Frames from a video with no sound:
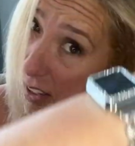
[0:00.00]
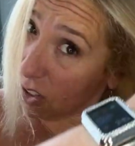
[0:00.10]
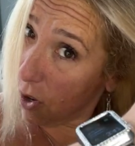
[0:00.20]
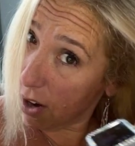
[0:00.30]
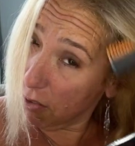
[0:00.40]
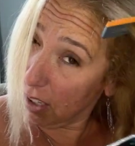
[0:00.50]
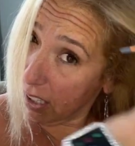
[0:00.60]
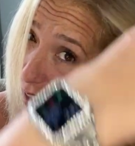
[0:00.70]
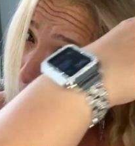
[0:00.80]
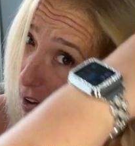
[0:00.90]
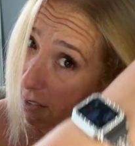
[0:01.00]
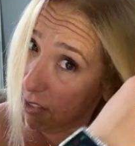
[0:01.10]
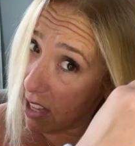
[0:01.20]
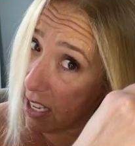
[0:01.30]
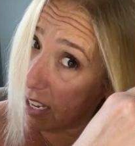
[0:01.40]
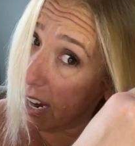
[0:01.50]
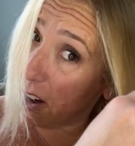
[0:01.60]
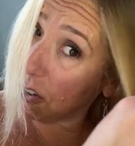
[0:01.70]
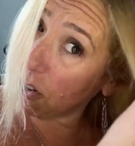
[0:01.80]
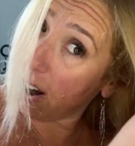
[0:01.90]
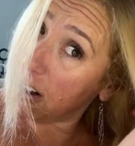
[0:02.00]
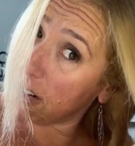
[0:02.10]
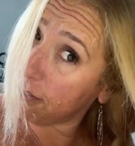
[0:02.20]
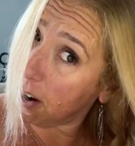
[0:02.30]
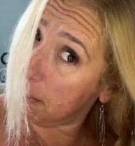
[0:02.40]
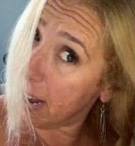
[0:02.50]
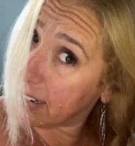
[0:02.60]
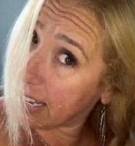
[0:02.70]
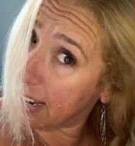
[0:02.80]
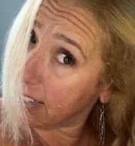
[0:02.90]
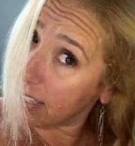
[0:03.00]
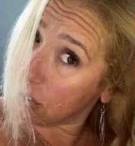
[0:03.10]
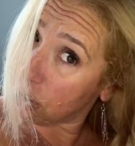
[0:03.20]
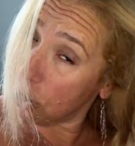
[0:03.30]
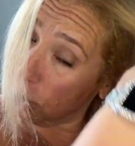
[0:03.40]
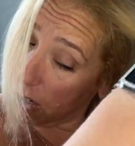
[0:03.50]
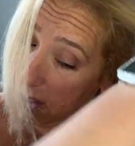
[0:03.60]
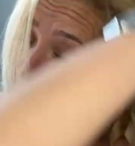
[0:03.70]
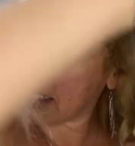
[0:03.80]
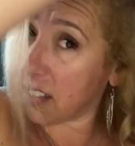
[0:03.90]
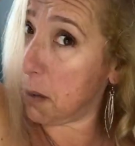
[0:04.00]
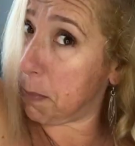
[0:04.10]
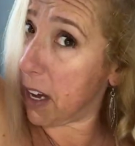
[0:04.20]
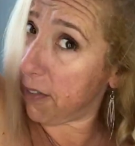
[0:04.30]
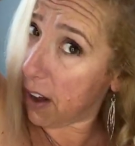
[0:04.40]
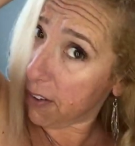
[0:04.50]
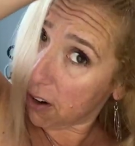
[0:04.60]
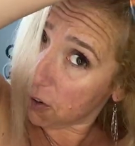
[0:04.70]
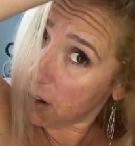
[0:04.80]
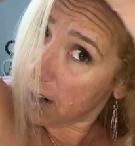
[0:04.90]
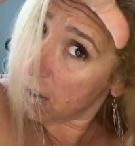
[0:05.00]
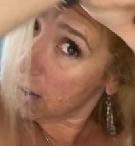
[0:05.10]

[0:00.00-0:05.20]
So I really love the hair dryer from Head Kandy. It's so good. That's the BFF hair dryer.